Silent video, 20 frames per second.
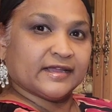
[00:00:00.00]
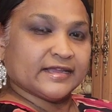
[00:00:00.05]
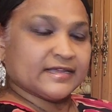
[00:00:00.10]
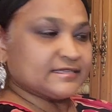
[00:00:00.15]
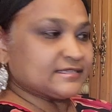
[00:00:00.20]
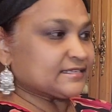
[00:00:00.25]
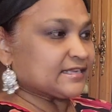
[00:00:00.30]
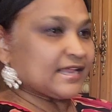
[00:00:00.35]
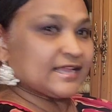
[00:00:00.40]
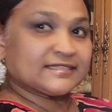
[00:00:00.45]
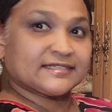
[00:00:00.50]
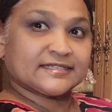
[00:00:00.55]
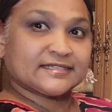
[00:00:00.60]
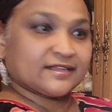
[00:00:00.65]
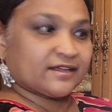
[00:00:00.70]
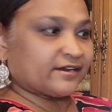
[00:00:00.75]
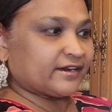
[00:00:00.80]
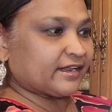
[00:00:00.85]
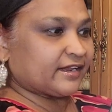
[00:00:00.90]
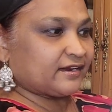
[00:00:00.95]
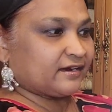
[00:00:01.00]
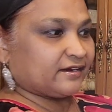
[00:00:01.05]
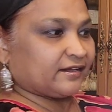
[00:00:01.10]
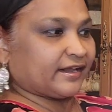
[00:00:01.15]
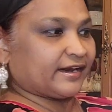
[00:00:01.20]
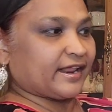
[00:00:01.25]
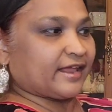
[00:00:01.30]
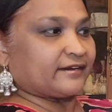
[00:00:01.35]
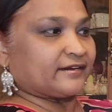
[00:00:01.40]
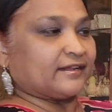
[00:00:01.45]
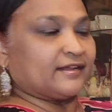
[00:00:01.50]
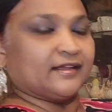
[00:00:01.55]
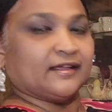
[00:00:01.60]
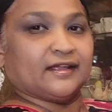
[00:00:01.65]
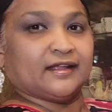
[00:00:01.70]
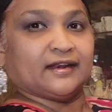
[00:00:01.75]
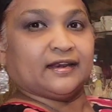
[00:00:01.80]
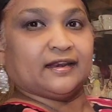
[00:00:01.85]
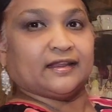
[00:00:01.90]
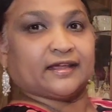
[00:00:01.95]
Isn't that stunning? Look at that.
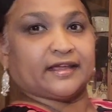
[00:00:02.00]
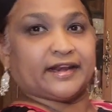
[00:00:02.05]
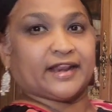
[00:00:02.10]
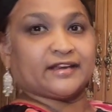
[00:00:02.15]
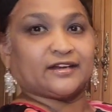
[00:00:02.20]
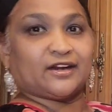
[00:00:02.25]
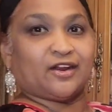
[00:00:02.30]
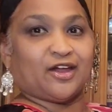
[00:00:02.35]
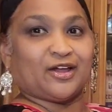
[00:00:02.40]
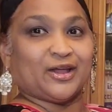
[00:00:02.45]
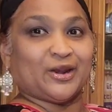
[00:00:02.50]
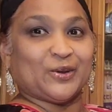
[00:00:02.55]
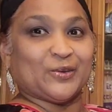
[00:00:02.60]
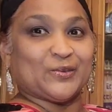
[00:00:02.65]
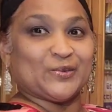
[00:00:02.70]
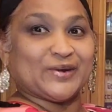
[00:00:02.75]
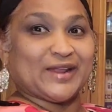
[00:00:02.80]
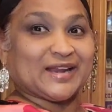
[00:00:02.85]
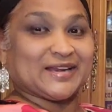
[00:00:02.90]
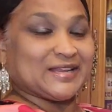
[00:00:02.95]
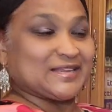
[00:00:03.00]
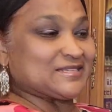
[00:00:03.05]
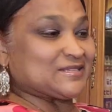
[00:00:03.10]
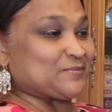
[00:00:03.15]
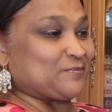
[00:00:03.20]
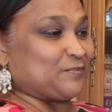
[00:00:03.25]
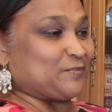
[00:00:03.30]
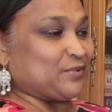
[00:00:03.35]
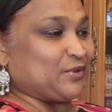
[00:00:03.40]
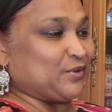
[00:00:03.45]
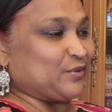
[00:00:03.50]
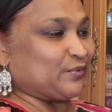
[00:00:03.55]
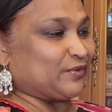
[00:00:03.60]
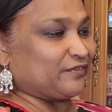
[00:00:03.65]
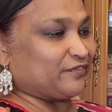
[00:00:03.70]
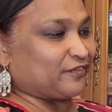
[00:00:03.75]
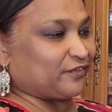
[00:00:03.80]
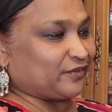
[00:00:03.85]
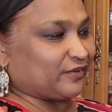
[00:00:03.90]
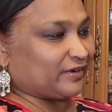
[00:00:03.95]
Look at that clock alone. That is
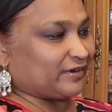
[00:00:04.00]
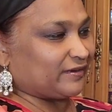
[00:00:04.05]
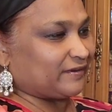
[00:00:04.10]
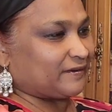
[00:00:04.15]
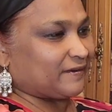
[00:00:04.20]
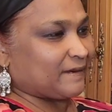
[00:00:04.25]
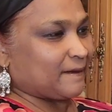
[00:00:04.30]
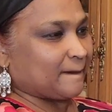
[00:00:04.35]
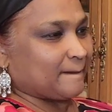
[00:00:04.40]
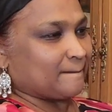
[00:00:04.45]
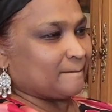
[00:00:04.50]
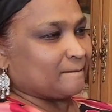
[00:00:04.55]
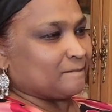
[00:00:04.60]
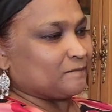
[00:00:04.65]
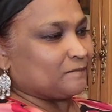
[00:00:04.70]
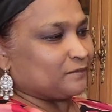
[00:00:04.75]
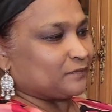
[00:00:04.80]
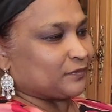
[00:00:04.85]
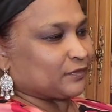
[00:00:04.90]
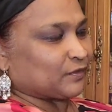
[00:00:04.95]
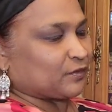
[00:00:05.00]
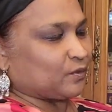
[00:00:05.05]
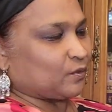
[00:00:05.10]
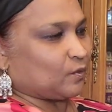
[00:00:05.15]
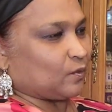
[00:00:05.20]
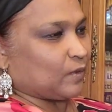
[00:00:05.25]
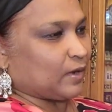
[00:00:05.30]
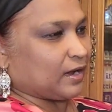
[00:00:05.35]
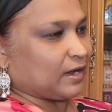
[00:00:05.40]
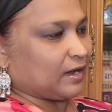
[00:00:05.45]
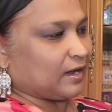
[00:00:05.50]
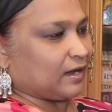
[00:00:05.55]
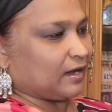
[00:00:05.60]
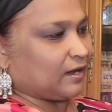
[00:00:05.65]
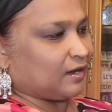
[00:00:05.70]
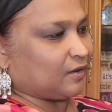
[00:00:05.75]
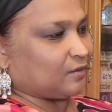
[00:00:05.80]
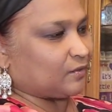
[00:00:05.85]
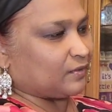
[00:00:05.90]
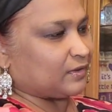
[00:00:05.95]
beautiful.
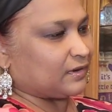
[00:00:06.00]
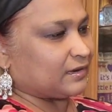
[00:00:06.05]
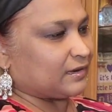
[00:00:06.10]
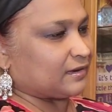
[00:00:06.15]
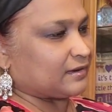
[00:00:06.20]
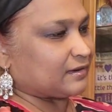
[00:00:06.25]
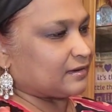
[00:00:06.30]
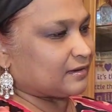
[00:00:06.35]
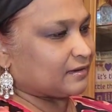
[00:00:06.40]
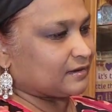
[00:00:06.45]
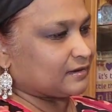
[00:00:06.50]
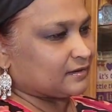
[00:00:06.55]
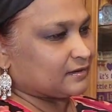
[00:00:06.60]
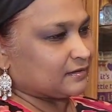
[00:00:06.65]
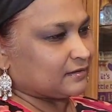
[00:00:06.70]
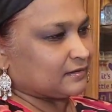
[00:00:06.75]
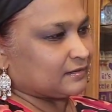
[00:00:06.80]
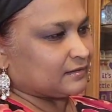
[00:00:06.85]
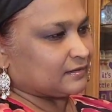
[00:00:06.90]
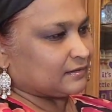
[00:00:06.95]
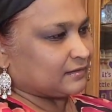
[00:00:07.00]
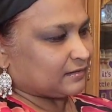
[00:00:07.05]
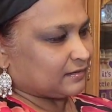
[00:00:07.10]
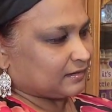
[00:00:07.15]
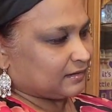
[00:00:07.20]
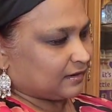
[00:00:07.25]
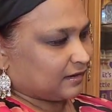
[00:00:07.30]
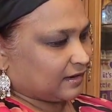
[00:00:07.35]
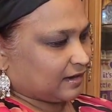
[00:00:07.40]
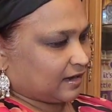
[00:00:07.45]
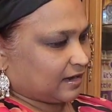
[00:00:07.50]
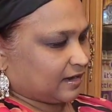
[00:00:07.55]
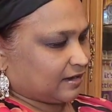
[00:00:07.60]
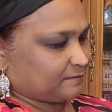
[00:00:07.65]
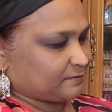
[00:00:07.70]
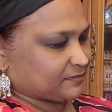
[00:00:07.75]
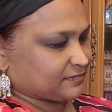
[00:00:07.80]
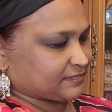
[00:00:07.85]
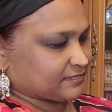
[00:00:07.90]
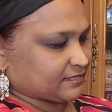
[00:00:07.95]
Wow.
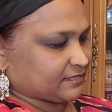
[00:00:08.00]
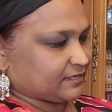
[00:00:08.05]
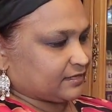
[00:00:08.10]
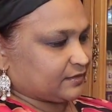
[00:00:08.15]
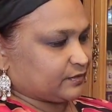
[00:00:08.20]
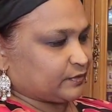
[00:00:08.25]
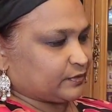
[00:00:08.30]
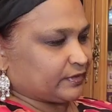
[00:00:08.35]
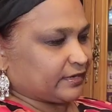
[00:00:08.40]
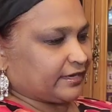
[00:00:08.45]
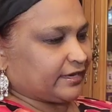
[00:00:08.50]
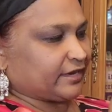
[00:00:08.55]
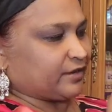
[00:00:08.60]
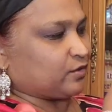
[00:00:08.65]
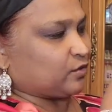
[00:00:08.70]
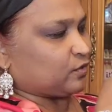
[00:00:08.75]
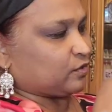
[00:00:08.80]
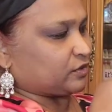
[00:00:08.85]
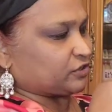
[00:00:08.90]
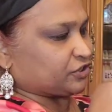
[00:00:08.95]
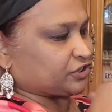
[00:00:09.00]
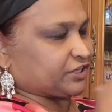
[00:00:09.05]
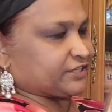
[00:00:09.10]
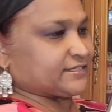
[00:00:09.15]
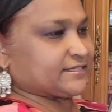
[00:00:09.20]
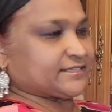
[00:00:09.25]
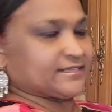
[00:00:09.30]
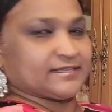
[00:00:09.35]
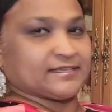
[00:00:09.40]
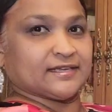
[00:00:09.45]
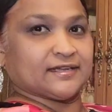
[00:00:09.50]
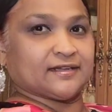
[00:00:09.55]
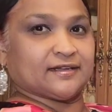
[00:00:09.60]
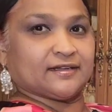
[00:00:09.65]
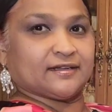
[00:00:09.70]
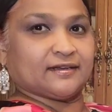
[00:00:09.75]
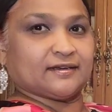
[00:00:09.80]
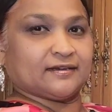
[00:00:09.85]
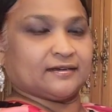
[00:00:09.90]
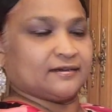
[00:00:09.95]
Absolutely gorgeous.
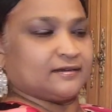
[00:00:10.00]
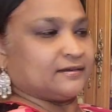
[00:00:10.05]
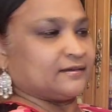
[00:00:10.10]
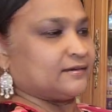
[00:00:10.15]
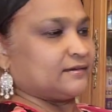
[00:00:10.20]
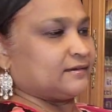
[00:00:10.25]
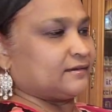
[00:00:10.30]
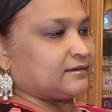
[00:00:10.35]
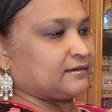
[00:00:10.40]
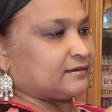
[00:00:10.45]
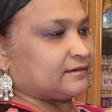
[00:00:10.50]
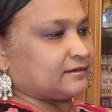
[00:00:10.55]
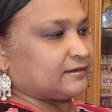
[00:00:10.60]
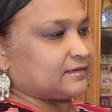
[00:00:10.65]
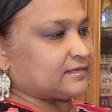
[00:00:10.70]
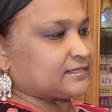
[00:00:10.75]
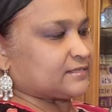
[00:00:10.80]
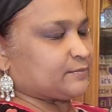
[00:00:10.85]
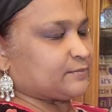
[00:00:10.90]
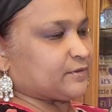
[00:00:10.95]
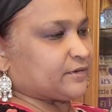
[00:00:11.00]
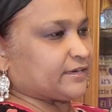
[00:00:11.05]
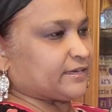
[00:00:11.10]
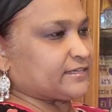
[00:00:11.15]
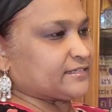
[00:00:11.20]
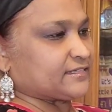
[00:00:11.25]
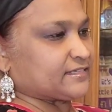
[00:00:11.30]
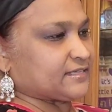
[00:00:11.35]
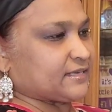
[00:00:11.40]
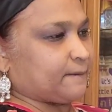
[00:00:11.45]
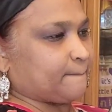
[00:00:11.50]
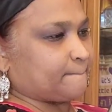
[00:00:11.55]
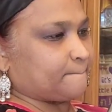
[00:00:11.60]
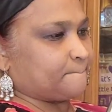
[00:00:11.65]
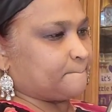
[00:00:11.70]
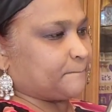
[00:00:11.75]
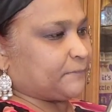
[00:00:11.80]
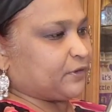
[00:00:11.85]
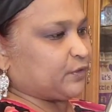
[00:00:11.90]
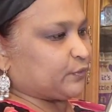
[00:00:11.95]
This book is
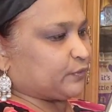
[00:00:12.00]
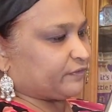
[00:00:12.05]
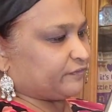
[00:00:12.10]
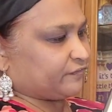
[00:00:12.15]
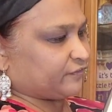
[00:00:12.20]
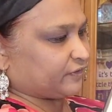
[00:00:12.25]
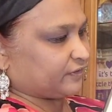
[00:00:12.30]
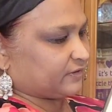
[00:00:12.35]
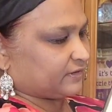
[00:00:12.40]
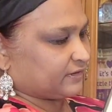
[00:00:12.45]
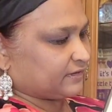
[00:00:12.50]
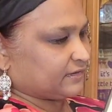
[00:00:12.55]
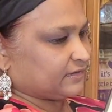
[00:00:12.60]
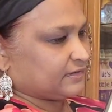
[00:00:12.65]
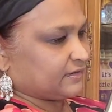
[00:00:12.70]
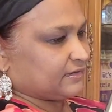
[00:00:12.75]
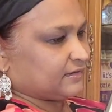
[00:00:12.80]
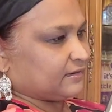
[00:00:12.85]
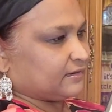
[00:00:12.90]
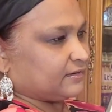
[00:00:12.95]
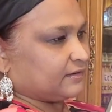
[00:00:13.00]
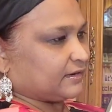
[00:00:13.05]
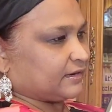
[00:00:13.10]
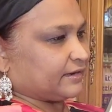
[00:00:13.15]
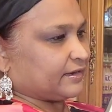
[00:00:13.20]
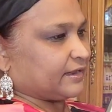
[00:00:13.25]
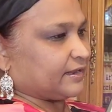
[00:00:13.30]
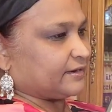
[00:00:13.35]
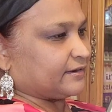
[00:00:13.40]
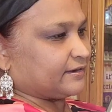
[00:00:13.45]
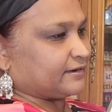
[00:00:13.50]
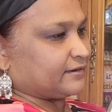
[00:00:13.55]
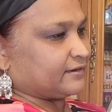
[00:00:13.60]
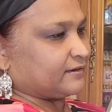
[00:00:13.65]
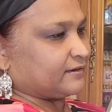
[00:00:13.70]
beautiful. Look at that.